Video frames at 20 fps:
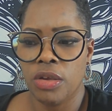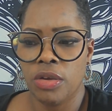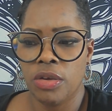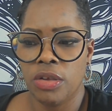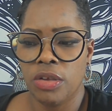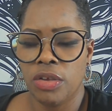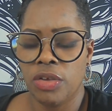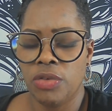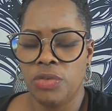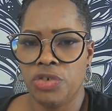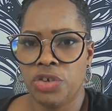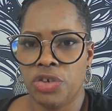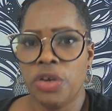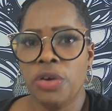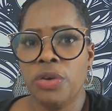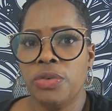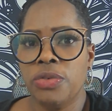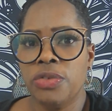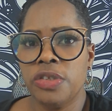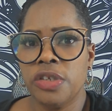you
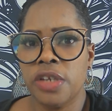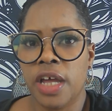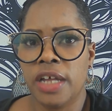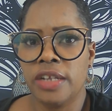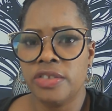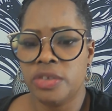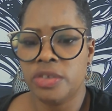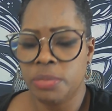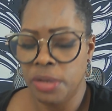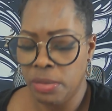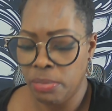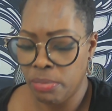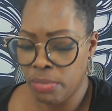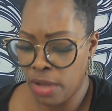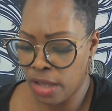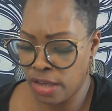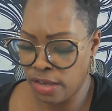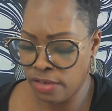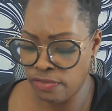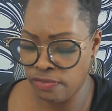chose not to be
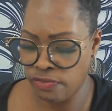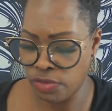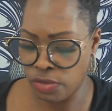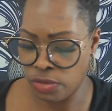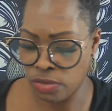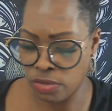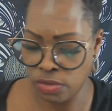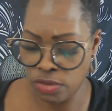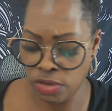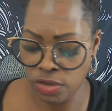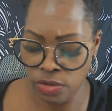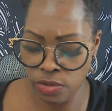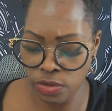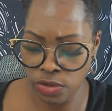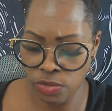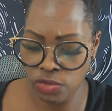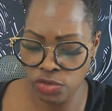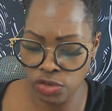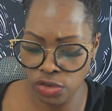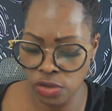mindful. You,
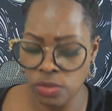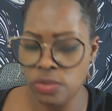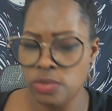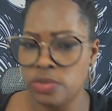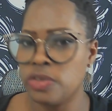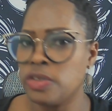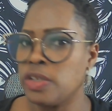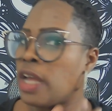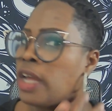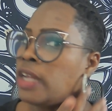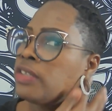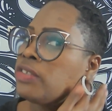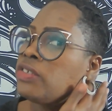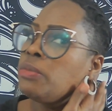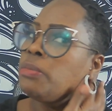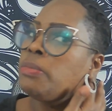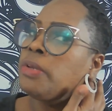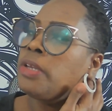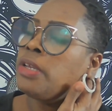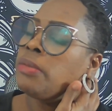you chose not to
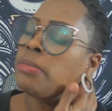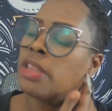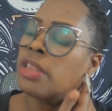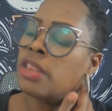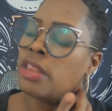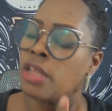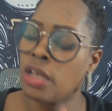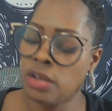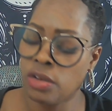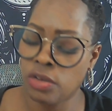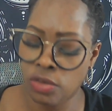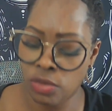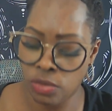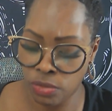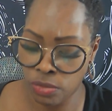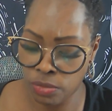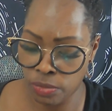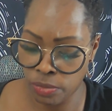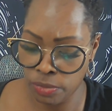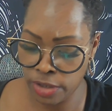be
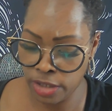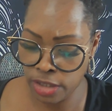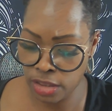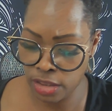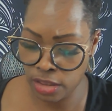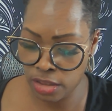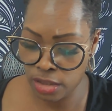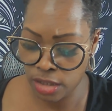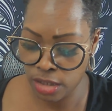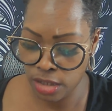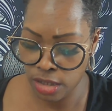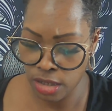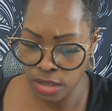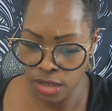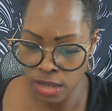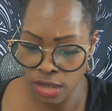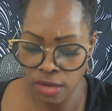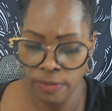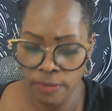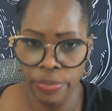methodical with
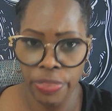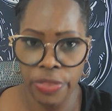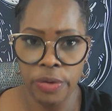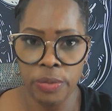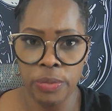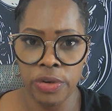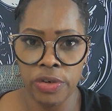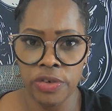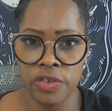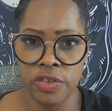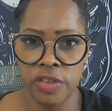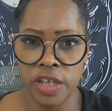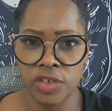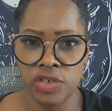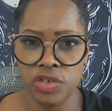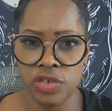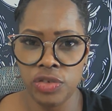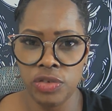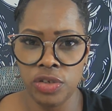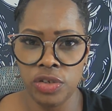the words that
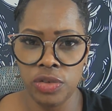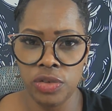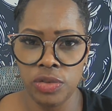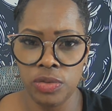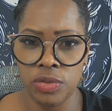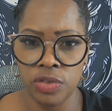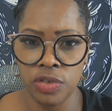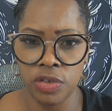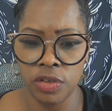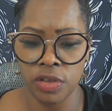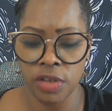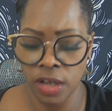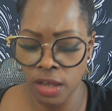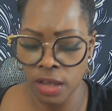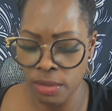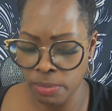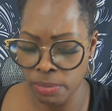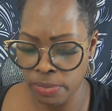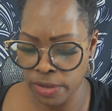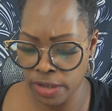you used or the
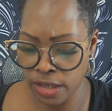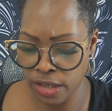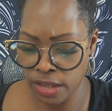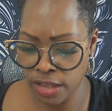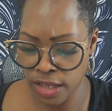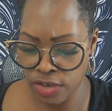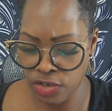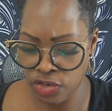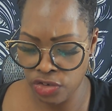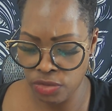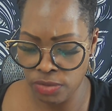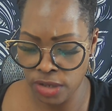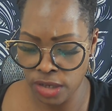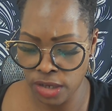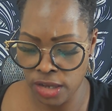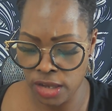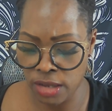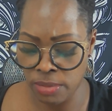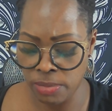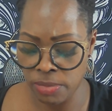company that you
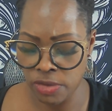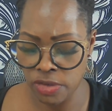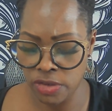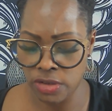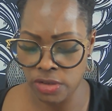kept